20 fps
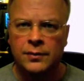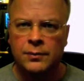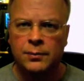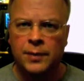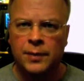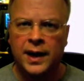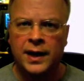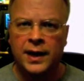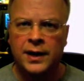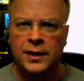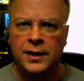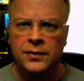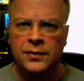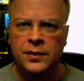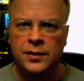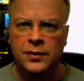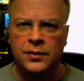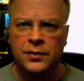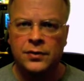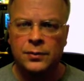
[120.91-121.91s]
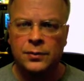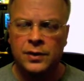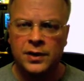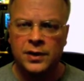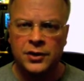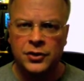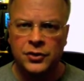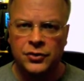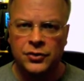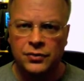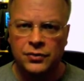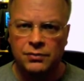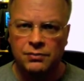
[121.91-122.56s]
by these religious